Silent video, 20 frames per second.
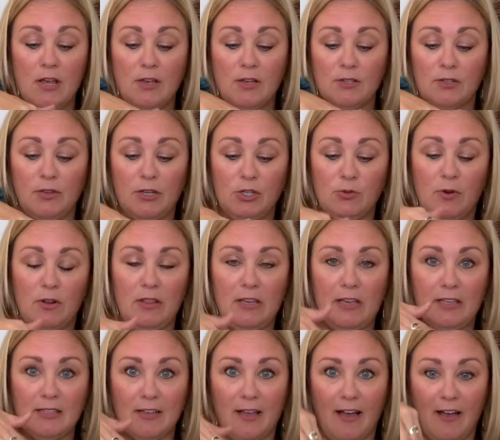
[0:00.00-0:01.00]
So each one of
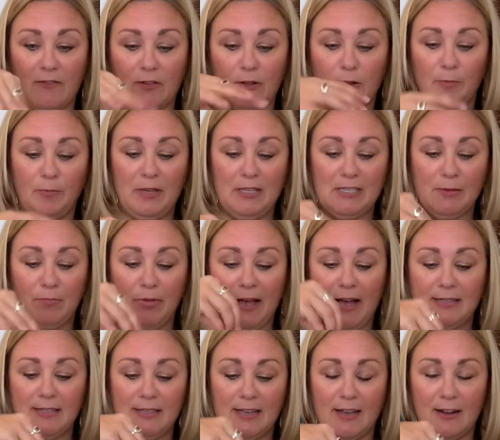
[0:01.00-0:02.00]
these, I'll have a little piece of
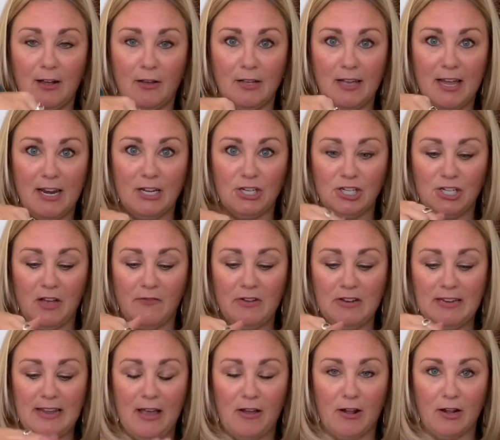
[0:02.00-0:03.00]
plastic and I'll kind of shove it
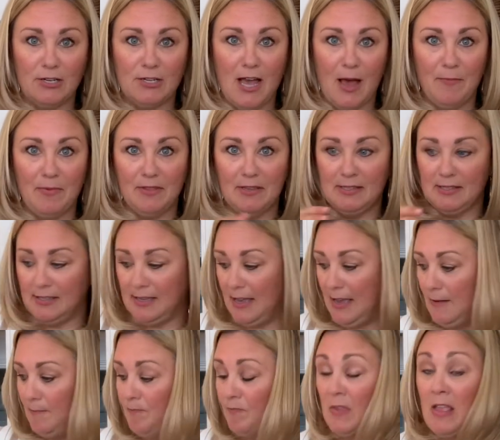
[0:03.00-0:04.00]
down on top of the
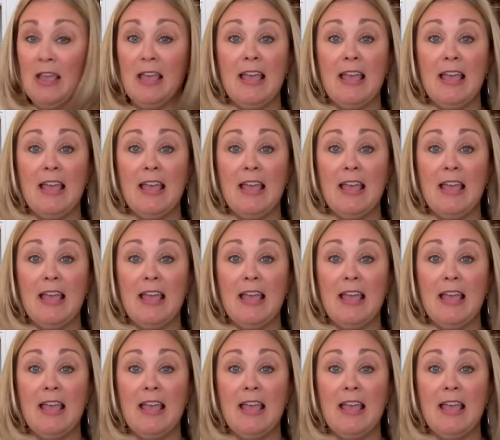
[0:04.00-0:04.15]
skin